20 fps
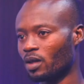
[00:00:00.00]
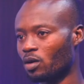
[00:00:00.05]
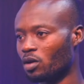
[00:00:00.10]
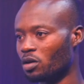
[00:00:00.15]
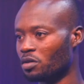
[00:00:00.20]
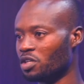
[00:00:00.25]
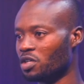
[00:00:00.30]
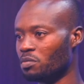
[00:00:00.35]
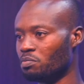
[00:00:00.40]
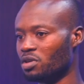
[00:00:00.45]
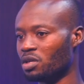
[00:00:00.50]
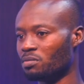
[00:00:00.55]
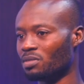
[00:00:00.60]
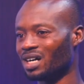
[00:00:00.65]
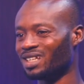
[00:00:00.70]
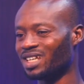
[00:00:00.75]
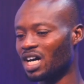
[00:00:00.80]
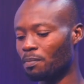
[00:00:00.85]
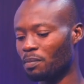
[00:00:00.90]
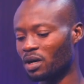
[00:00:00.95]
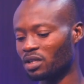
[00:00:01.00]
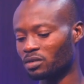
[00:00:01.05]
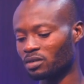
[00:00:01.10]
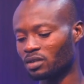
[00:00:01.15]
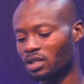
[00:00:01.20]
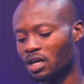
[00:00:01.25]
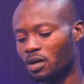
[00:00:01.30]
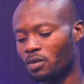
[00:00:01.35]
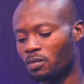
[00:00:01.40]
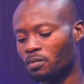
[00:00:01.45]
on the beam. And that
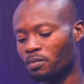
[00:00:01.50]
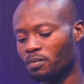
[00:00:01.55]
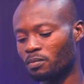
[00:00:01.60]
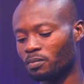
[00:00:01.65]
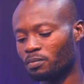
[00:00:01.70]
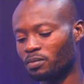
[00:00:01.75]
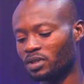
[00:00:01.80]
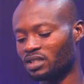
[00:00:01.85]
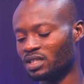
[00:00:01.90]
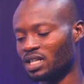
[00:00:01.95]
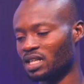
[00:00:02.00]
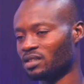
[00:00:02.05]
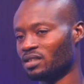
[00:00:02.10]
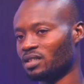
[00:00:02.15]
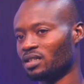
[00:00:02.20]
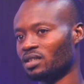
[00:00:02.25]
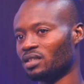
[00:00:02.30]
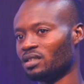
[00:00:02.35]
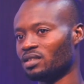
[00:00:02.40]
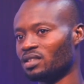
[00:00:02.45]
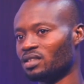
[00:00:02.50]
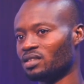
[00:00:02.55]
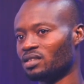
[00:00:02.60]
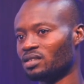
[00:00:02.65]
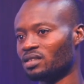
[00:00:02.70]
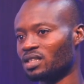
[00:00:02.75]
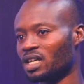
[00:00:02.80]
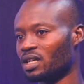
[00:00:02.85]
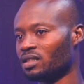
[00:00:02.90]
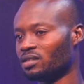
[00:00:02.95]
particular place that is taking this
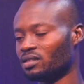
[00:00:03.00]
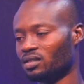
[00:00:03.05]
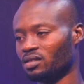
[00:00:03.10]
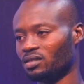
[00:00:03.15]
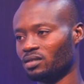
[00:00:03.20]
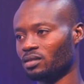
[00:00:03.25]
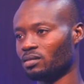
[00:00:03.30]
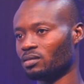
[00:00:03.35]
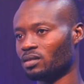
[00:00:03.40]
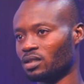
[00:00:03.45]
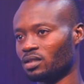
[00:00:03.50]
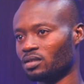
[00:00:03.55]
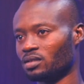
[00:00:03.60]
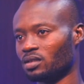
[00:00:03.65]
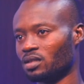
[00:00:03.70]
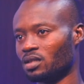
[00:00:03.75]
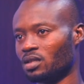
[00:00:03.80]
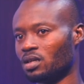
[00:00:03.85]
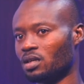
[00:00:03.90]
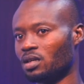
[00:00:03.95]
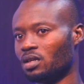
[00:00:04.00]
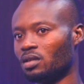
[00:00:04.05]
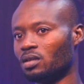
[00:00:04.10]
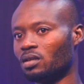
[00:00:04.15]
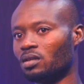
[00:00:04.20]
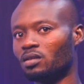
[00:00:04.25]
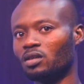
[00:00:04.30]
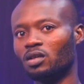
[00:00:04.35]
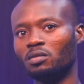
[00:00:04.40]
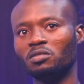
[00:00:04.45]
9 inches thickness,
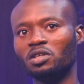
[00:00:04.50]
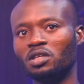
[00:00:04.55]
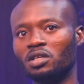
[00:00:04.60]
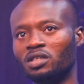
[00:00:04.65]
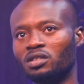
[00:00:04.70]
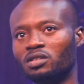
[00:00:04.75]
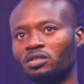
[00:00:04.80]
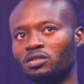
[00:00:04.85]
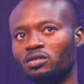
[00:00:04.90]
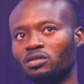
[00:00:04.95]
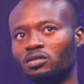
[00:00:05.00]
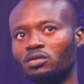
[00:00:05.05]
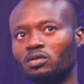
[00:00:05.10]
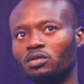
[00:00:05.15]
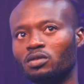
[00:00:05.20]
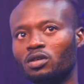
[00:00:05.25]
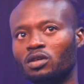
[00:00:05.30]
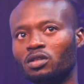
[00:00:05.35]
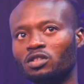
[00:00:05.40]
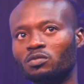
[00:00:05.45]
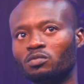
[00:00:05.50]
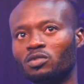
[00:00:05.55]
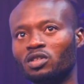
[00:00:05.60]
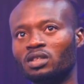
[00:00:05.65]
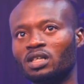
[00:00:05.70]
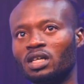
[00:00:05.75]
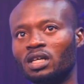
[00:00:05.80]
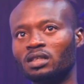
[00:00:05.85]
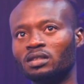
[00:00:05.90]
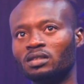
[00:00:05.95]
normally it shouldn't cost more
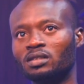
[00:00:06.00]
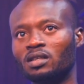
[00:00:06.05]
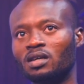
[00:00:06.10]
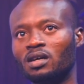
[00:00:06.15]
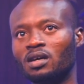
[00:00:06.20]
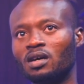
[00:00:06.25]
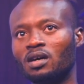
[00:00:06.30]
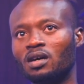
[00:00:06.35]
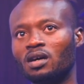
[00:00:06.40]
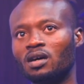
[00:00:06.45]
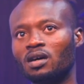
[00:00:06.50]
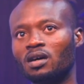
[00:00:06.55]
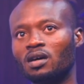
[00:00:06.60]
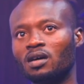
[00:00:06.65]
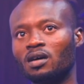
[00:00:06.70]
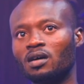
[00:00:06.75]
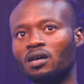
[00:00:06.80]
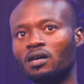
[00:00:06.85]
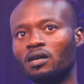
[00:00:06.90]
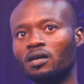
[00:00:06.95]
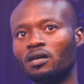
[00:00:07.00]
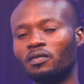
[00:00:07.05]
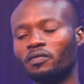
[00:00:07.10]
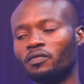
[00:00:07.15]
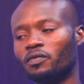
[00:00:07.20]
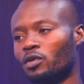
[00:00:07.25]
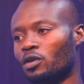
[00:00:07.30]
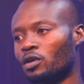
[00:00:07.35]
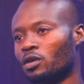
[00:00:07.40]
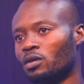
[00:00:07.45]
than
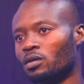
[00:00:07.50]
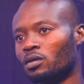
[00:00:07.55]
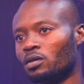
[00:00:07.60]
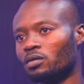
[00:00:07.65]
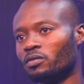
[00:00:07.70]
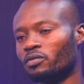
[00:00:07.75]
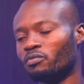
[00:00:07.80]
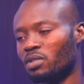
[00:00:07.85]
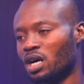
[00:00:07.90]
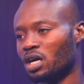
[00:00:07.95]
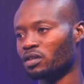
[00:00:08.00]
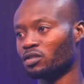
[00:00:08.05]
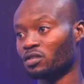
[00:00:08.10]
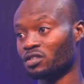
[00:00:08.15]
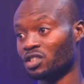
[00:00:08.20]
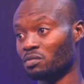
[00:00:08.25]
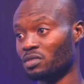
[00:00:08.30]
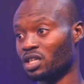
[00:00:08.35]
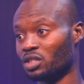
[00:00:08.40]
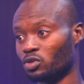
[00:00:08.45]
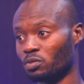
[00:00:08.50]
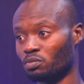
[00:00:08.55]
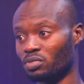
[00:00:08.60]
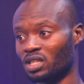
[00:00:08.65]
4 bags of cement to